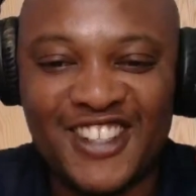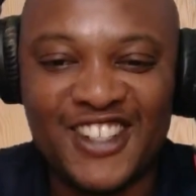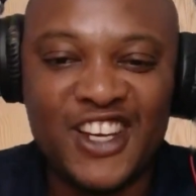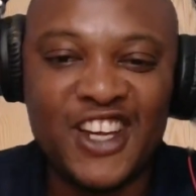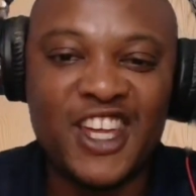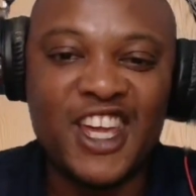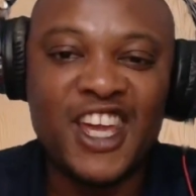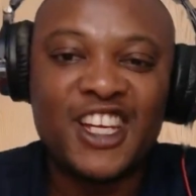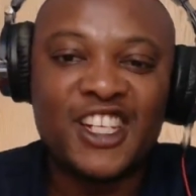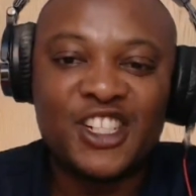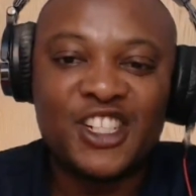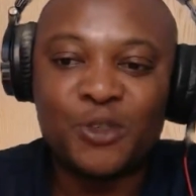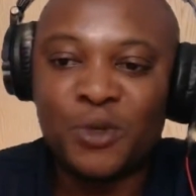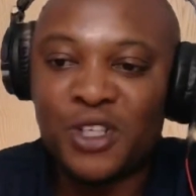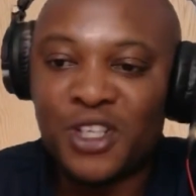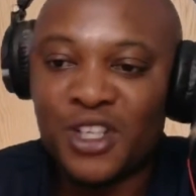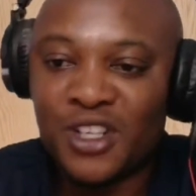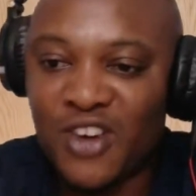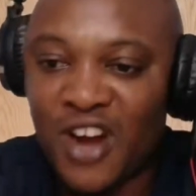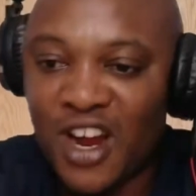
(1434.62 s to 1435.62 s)
Okay, should
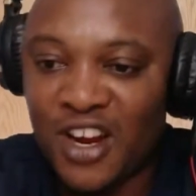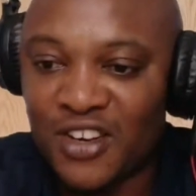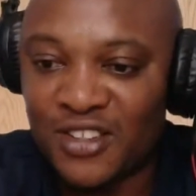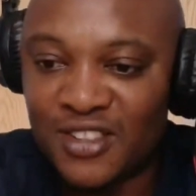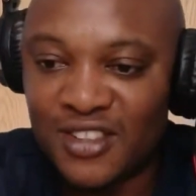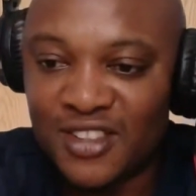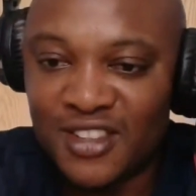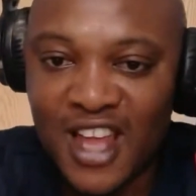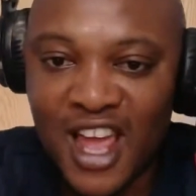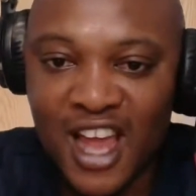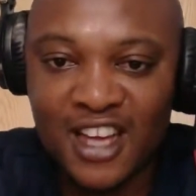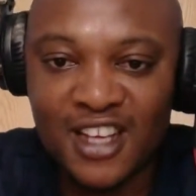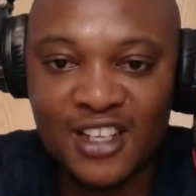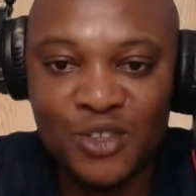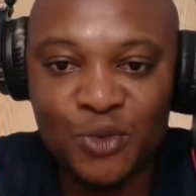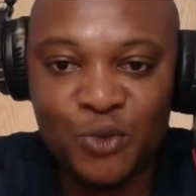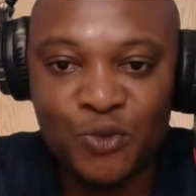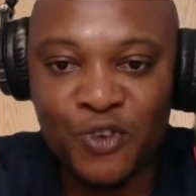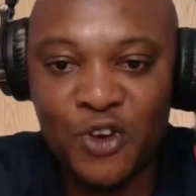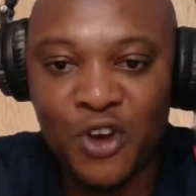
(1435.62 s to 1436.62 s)
we crack on next?
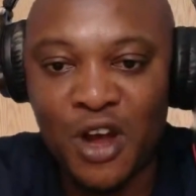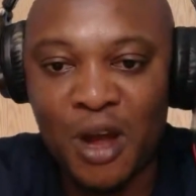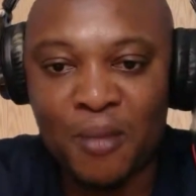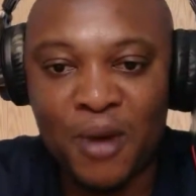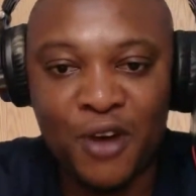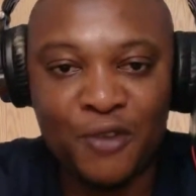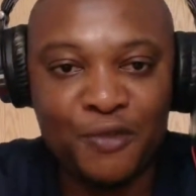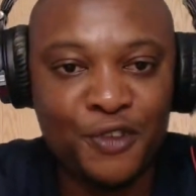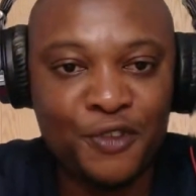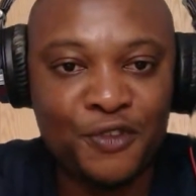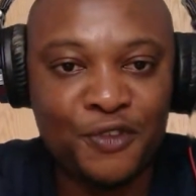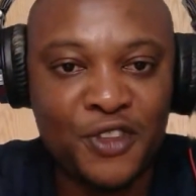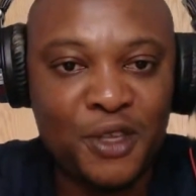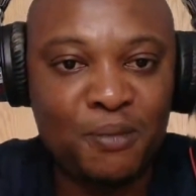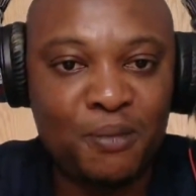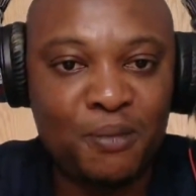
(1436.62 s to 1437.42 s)
We've got about 15